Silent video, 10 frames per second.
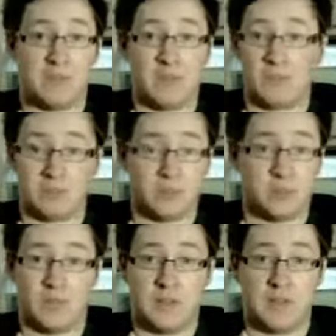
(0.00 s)
So
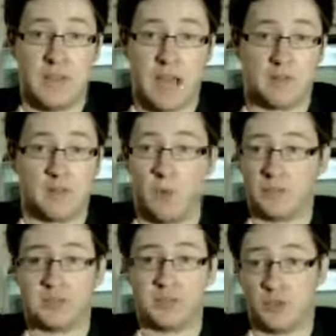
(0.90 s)
if you want to
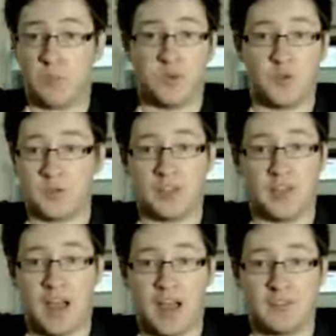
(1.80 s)
stop using it,
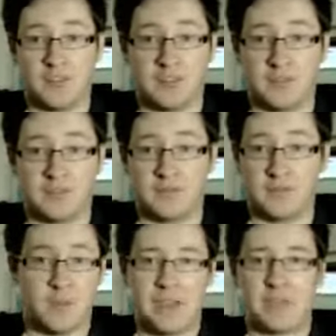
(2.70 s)
you know, you
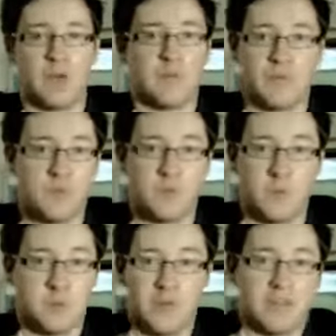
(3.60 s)
pay for it for one
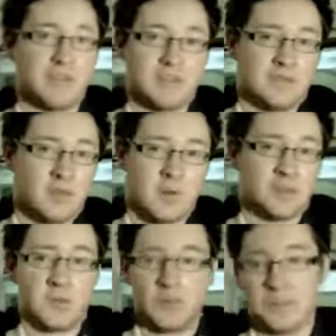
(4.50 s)
month, and you want to stop
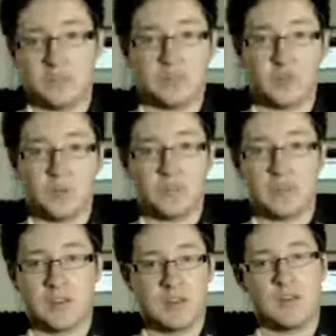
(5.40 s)
using it, just stop using it,
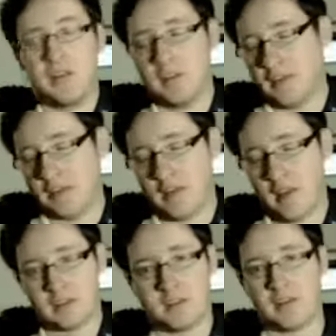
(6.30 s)
and
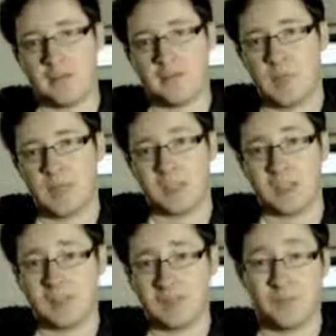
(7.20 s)
that's uh, that's it.
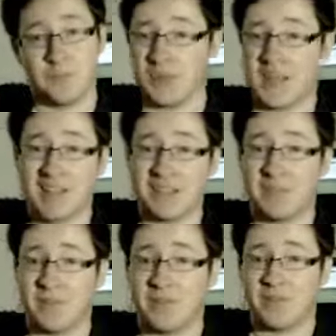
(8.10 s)
So can't say
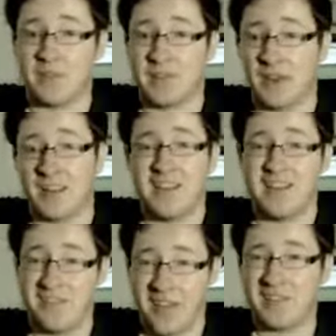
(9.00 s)
fair on that
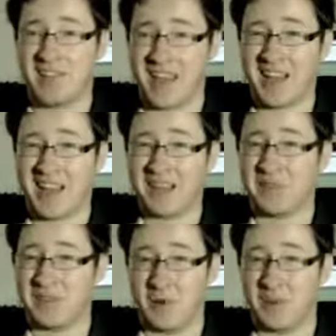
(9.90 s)
five ninety nine
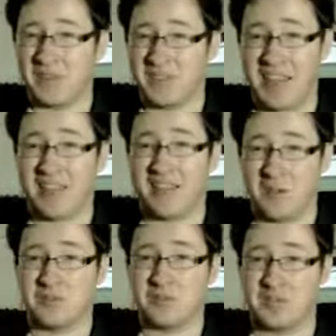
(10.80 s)
for ten
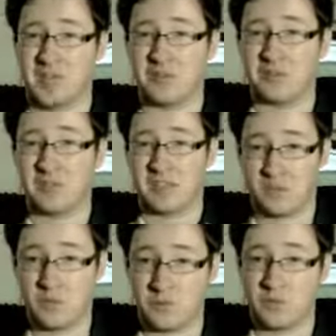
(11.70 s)
thousand titles
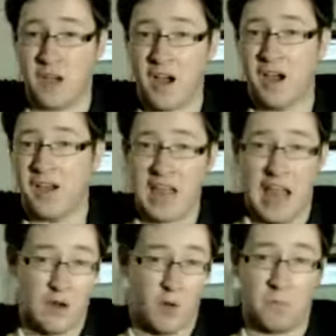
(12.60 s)
so far, and
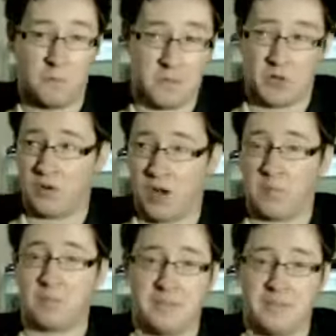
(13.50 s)
hopefully going up
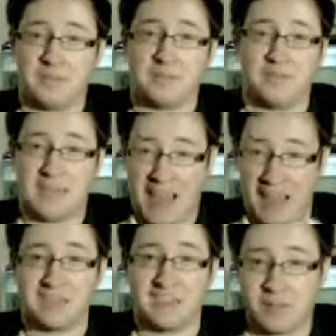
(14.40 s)
to the
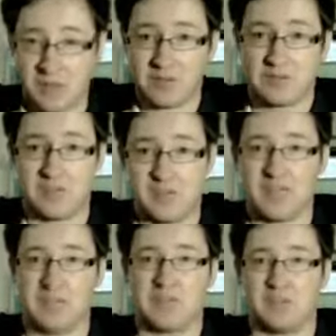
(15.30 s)
tens of thousands of
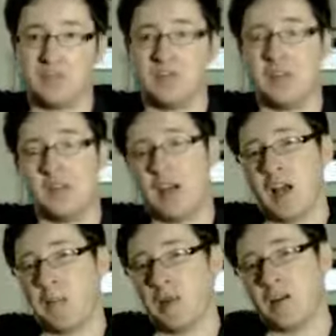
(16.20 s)
titles and a
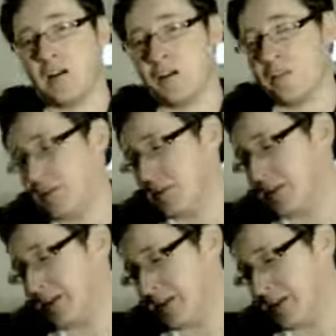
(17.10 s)
better
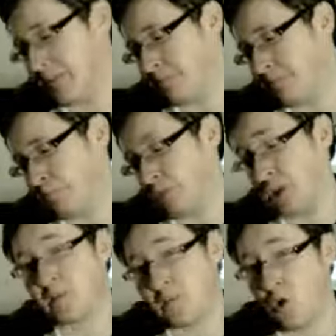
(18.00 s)
um, range
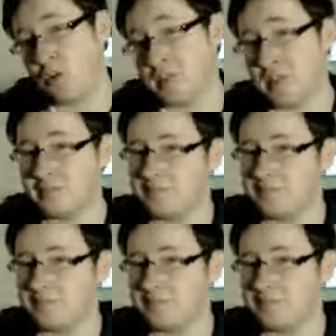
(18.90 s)
of content.